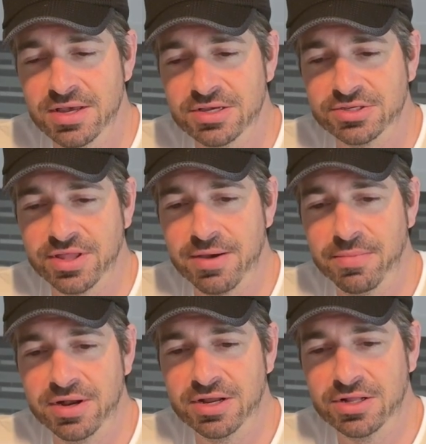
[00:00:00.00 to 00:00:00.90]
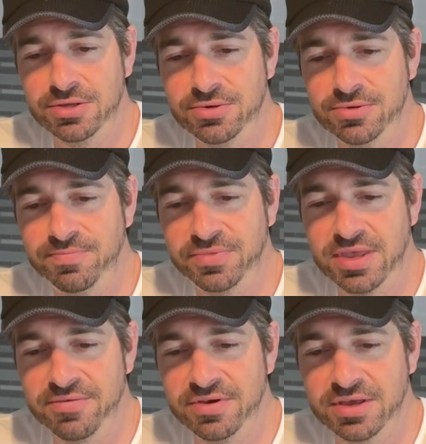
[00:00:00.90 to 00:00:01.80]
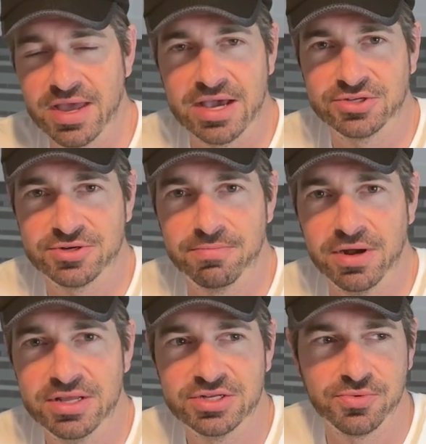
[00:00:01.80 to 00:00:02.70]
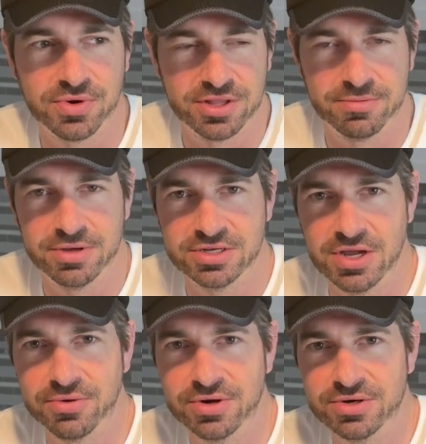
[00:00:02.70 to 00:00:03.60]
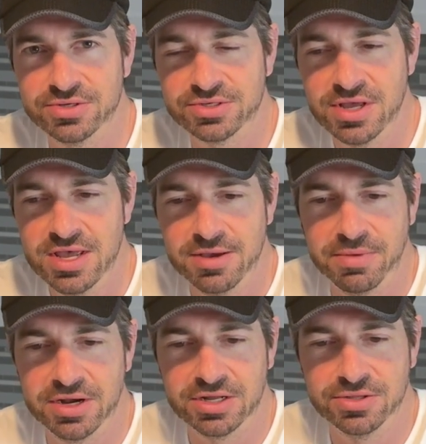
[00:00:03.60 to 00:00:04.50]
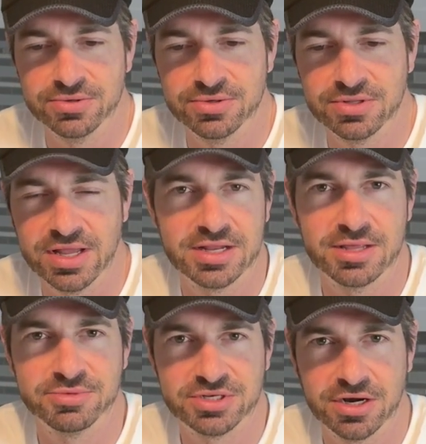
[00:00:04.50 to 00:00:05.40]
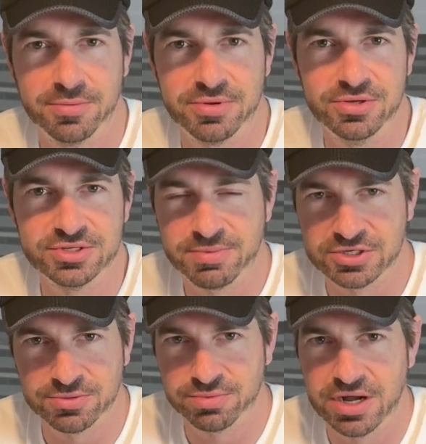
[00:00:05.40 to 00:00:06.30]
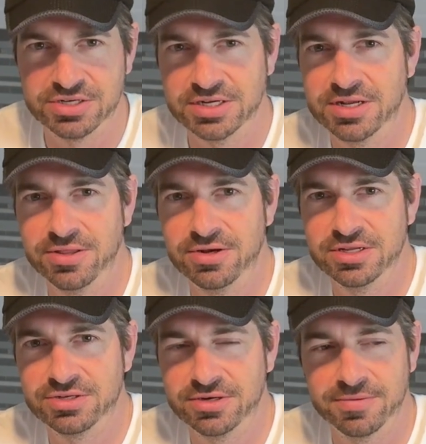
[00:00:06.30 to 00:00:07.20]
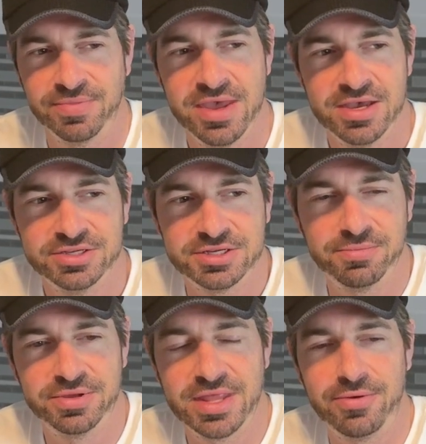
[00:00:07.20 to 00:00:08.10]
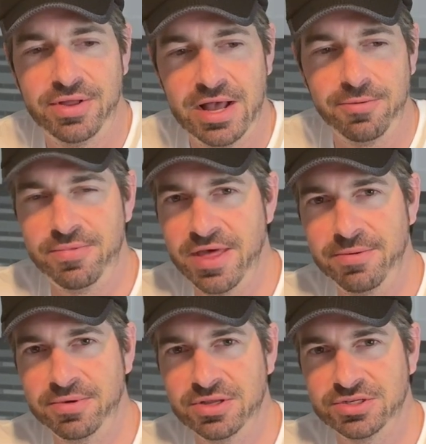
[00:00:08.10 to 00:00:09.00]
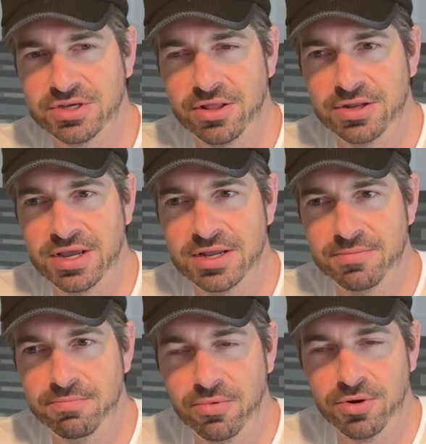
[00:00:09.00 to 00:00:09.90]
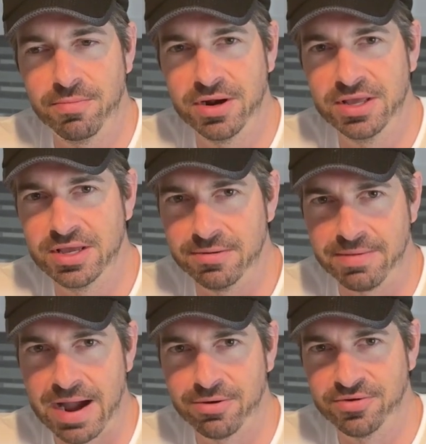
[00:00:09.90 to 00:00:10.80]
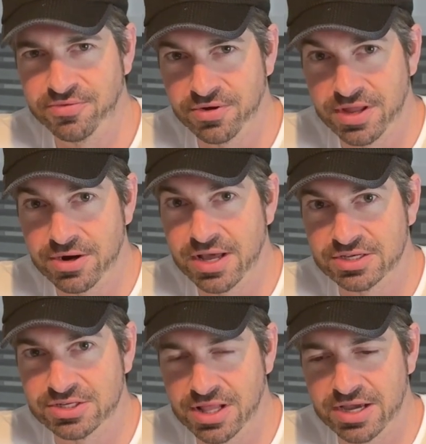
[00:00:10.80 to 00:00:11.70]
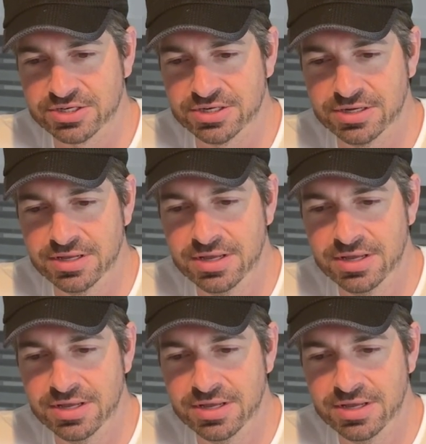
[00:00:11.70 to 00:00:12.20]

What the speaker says: So that might include giving extra money to one of their big donors, might include letting them start up a new special project in their district, something that will help them consolidate more money and power for their next election.